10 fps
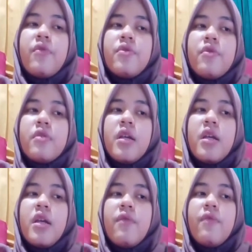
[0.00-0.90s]

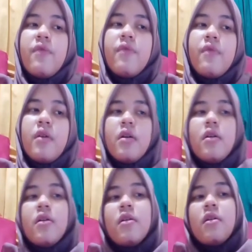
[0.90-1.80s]
Sorry if
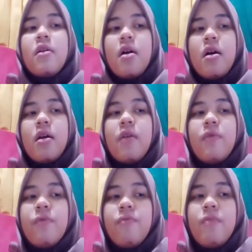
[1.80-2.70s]
I
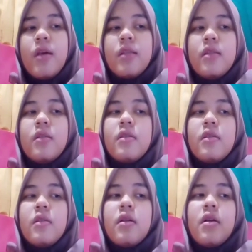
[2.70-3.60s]
have bad
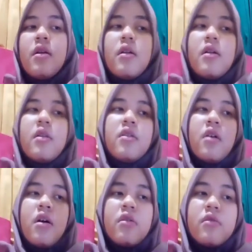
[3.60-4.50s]

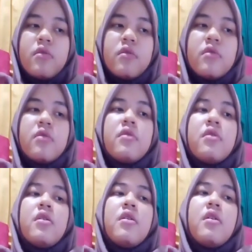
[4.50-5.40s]
tongue
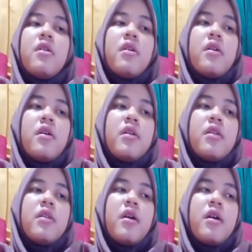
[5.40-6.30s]

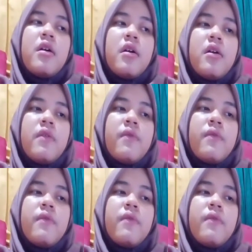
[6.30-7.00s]
and I have